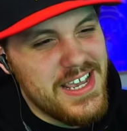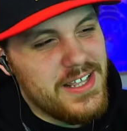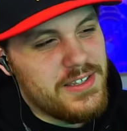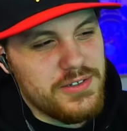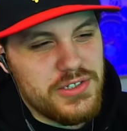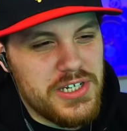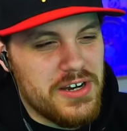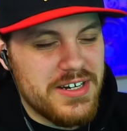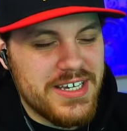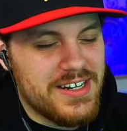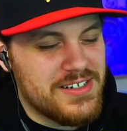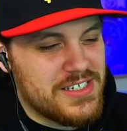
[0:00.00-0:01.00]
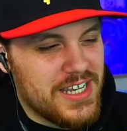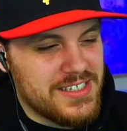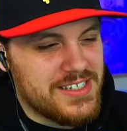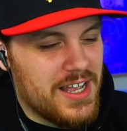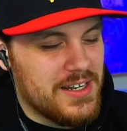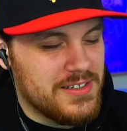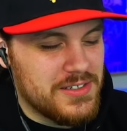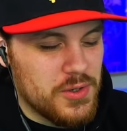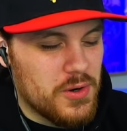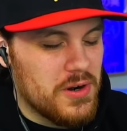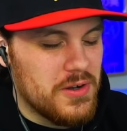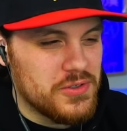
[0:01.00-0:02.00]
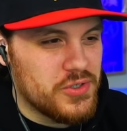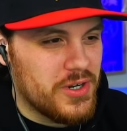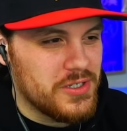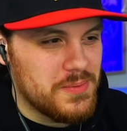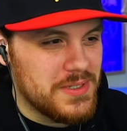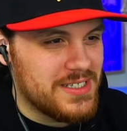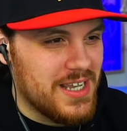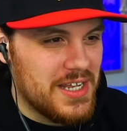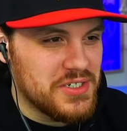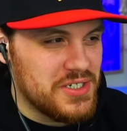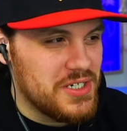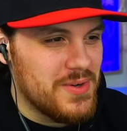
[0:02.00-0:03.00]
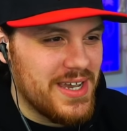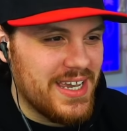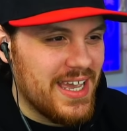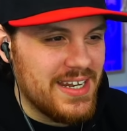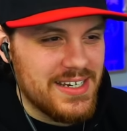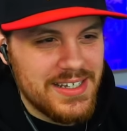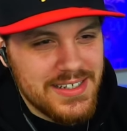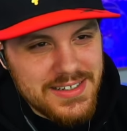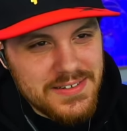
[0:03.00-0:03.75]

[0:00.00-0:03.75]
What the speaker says: Dude, she already got her sights on Zoro. Trust me, Sanji, you ain't getting it.